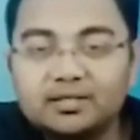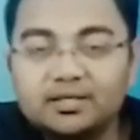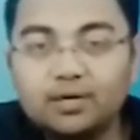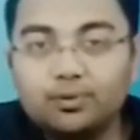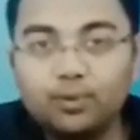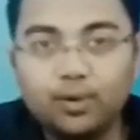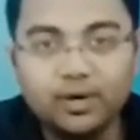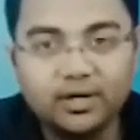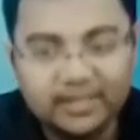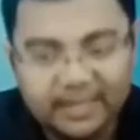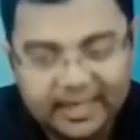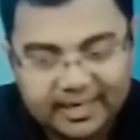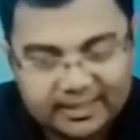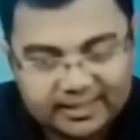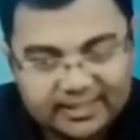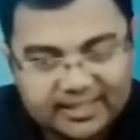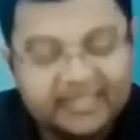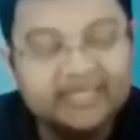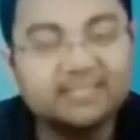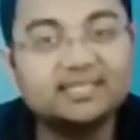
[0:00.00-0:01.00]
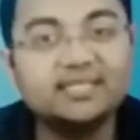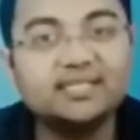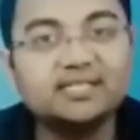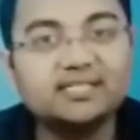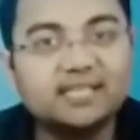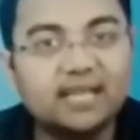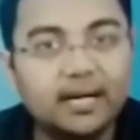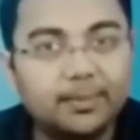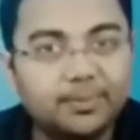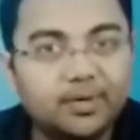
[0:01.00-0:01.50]
They want that these
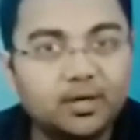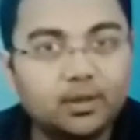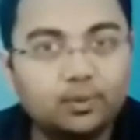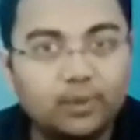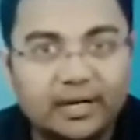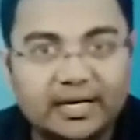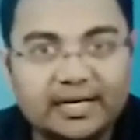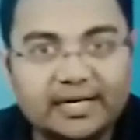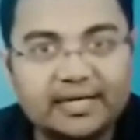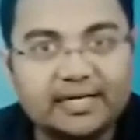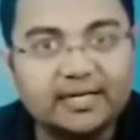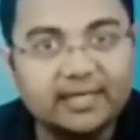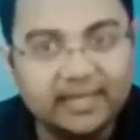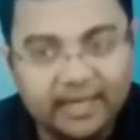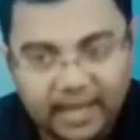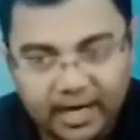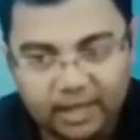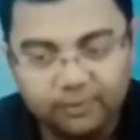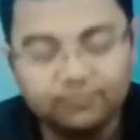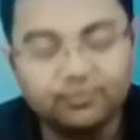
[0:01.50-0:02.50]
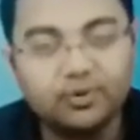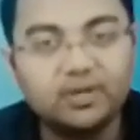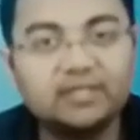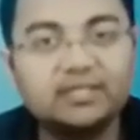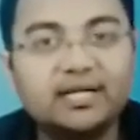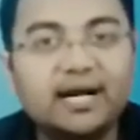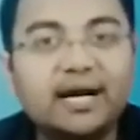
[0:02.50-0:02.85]
things happen quickly, and for